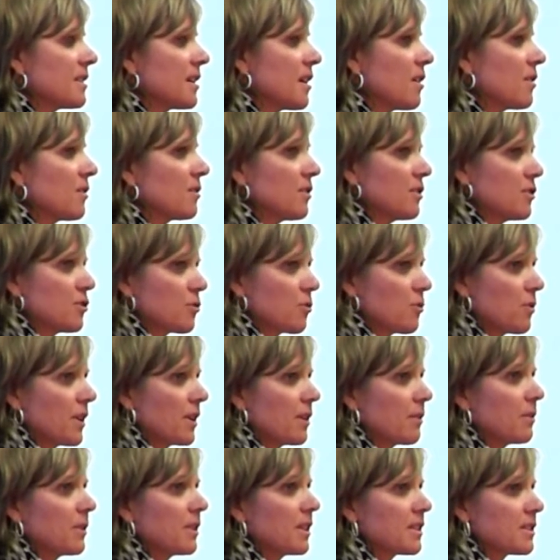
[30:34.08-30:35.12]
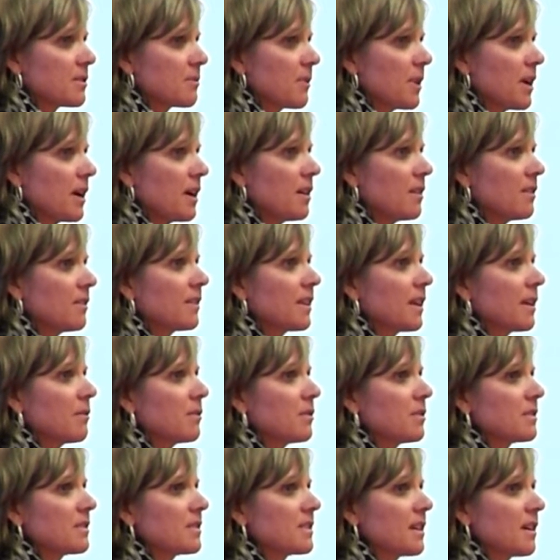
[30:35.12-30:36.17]
Joya will as well. They
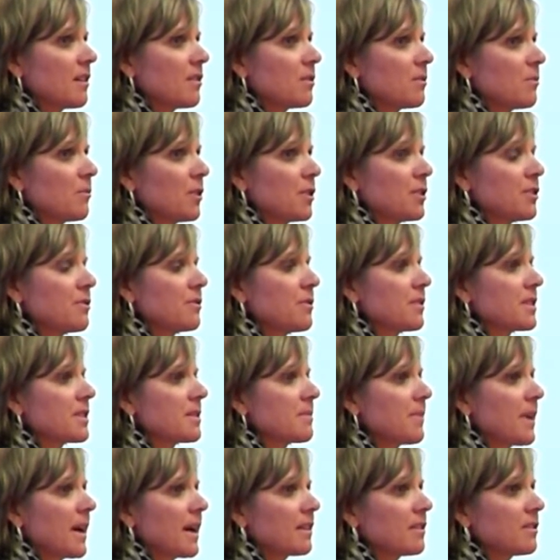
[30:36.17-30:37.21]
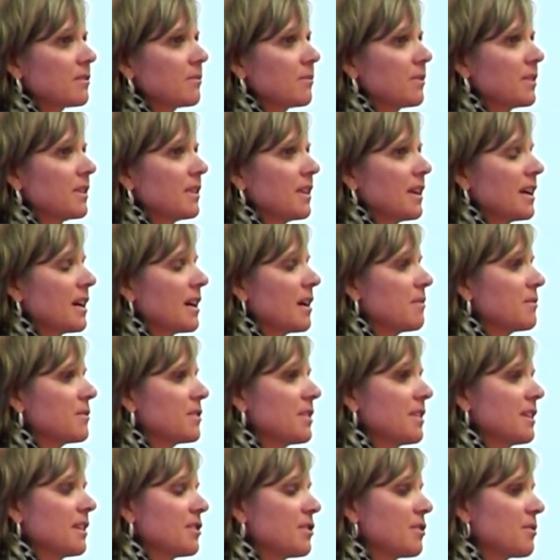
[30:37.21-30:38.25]
will tell them what to expect when they
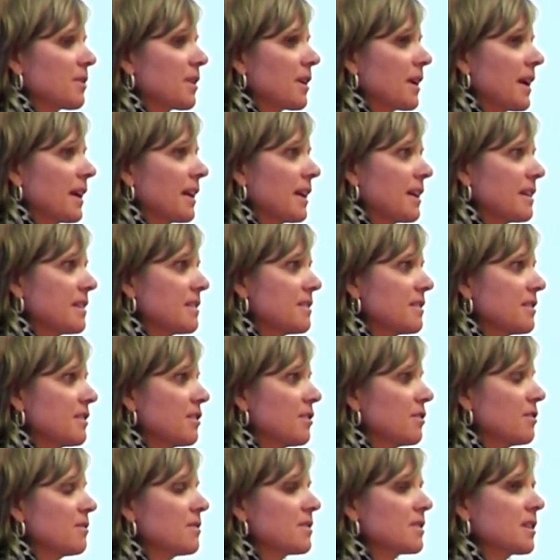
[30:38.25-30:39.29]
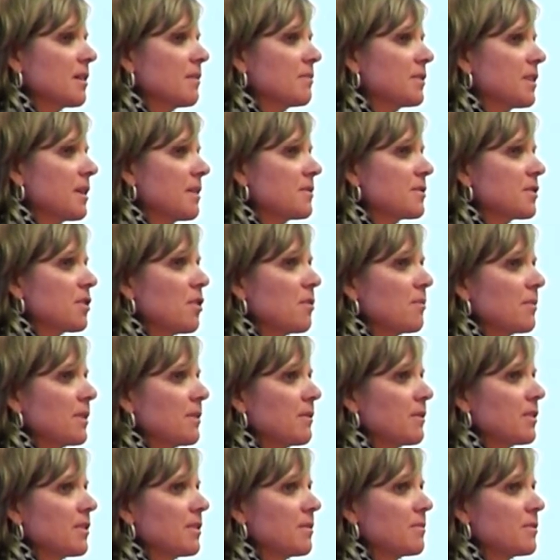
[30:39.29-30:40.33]
come into our NICU. Sometimes I'll
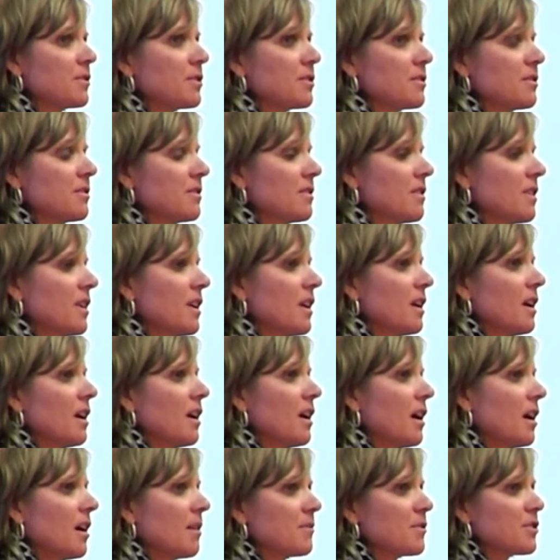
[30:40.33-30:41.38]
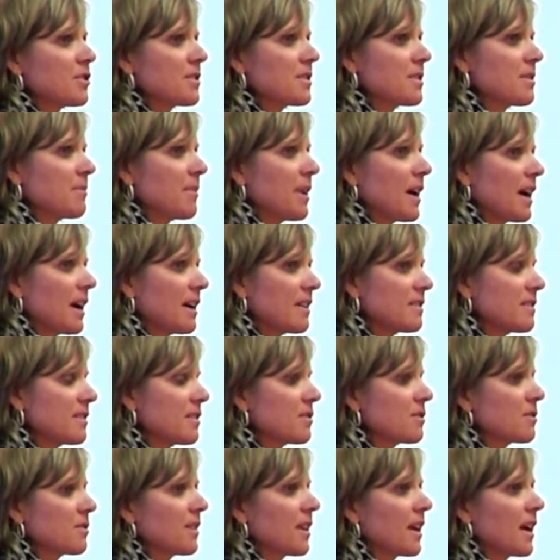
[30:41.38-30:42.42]
meet with them just in
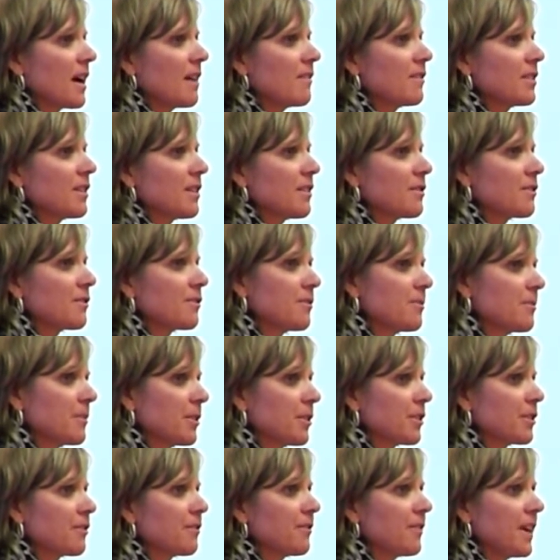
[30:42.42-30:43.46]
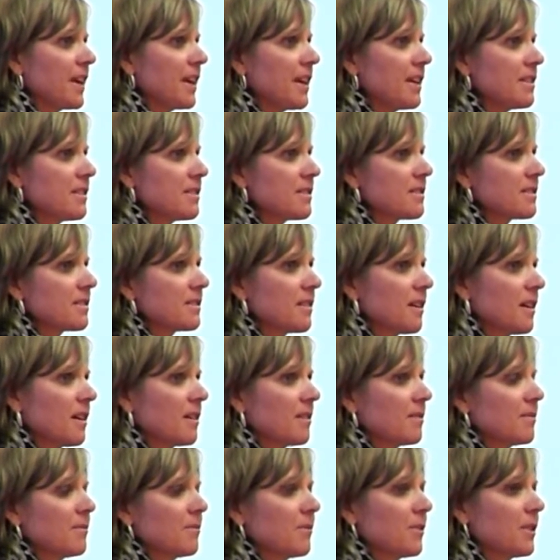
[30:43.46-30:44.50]
passing so they have another familiar face
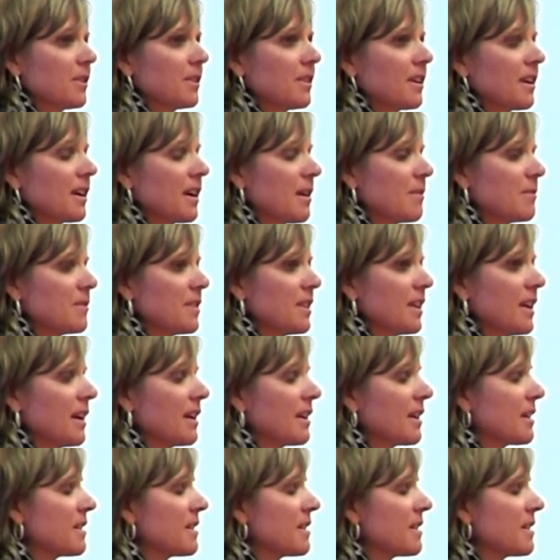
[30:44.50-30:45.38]
when they come to the